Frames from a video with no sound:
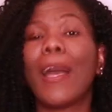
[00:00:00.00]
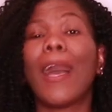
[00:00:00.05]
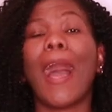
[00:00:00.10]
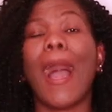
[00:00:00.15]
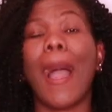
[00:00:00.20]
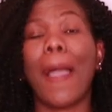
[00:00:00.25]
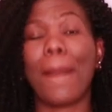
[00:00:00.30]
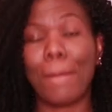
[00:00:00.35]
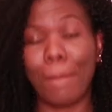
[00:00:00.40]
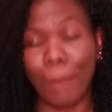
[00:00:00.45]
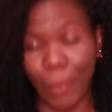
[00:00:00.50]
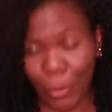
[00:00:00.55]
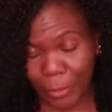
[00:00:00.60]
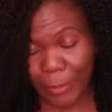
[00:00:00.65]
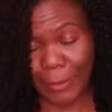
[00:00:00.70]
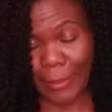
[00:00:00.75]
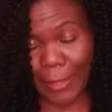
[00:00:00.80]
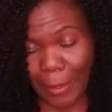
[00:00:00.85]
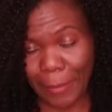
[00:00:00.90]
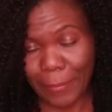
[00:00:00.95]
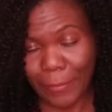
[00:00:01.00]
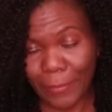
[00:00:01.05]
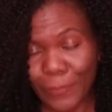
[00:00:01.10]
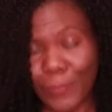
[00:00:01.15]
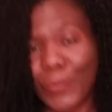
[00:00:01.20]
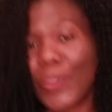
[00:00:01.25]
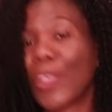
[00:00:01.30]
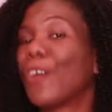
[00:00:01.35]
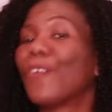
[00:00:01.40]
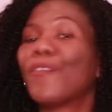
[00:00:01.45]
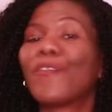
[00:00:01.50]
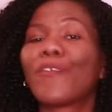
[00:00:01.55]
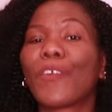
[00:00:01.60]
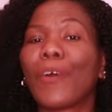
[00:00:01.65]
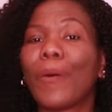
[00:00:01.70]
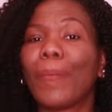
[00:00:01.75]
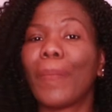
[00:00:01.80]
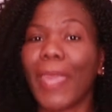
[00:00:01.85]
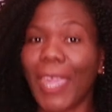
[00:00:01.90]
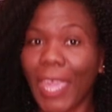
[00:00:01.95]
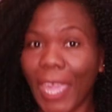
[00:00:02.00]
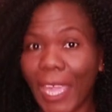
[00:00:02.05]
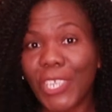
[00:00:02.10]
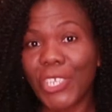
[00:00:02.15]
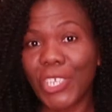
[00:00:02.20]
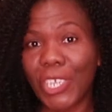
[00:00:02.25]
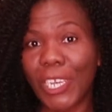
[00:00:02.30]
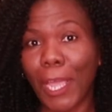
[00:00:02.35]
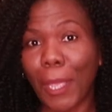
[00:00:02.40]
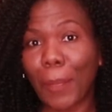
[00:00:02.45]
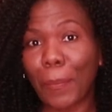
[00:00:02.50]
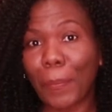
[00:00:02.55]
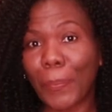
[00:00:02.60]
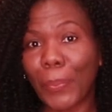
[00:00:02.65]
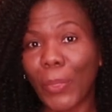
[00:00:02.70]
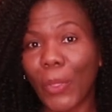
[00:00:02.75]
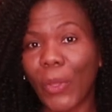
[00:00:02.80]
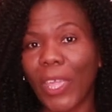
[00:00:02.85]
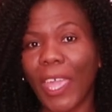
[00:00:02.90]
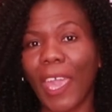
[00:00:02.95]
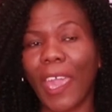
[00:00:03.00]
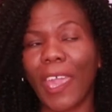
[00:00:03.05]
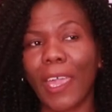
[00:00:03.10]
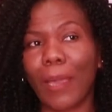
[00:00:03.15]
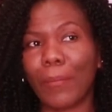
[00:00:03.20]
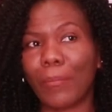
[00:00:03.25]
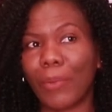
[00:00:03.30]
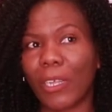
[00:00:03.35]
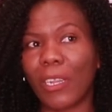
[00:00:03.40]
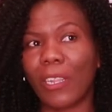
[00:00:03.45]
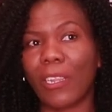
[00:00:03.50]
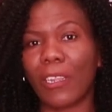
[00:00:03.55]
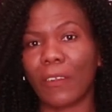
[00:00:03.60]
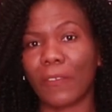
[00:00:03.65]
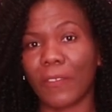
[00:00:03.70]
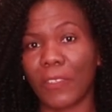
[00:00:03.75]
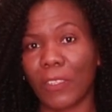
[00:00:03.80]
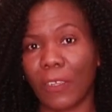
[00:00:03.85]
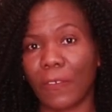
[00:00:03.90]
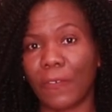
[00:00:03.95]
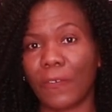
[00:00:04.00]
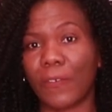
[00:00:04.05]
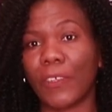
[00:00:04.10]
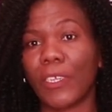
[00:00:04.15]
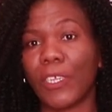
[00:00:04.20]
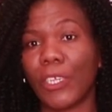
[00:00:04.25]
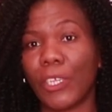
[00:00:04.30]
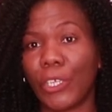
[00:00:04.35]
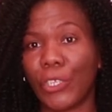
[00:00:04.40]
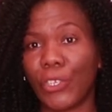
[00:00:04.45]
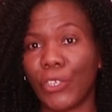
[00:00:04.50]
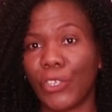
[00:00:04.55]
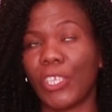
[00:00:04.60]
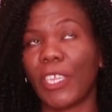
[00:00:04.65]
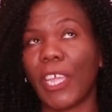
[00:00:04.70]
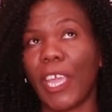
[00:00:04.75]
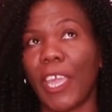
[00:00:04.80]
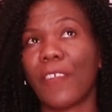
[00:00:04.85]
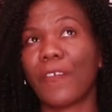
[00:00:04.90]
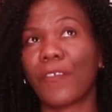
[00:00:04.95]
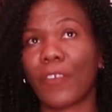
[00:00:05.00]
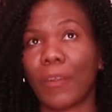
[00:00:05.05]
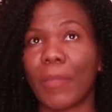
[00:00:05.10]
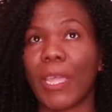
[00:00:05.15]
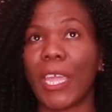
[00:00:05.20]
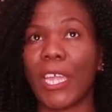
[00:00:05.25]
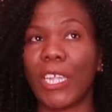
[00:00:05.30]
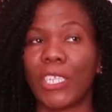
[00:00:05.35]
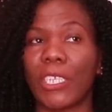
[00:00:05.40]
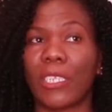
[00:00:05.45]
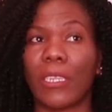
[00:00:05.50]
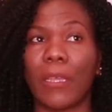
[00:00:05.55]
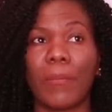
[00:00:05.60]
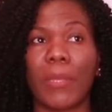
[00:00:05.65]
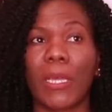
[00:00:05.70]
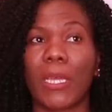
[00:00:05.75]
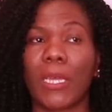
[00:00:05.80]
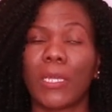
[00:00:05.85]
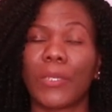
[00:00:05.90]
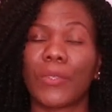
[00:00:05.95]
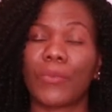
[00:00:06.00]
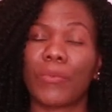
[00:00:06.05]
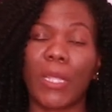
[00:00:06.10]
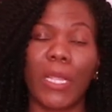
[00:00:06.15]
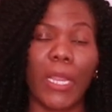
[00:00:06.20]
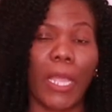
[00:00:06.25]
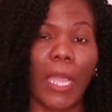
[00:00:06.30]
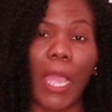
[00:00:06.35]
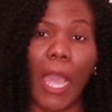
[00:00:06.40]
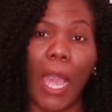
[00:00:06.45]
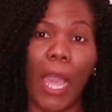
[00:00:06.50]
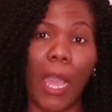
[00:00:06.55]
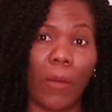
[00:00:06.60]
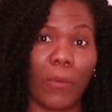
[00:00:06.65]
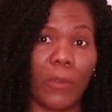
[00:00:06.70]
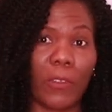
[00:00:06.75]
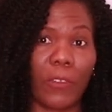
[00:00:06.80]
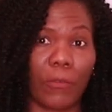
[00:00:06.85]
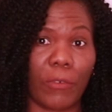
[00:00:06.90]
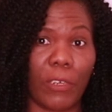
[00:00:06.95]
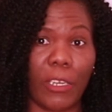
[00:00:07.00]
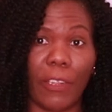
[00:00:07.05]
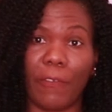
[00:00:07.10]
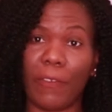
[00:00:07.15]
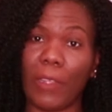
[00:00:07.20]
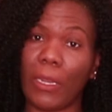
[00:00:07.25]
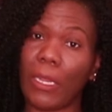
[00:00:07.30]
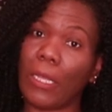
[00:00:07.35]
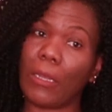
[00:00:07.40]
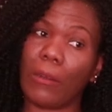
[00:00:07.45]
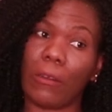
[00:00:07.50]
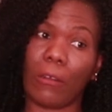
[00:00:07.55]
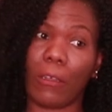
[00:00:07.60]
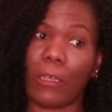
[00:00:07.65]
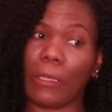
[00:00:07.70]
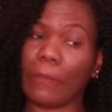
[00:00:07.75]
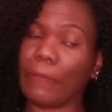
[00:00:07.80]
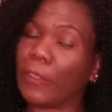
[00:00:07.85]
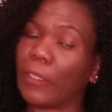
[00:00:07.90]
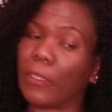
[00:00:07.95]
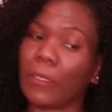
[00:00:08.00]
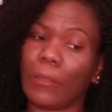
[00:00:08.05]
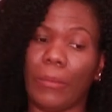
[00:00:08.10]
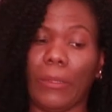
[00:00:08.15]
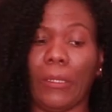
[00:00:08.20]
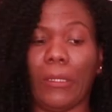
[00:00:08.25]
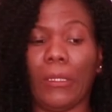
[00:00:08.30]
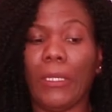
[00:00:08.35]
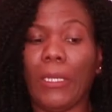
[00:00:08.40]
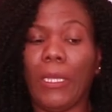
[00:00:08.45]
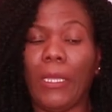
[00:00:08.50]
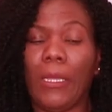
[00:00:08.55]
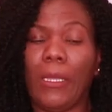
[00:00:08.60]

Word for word: I bought them from H&M okay I bought a lot of stuff today from H&M because really I was already feeling uncomfortable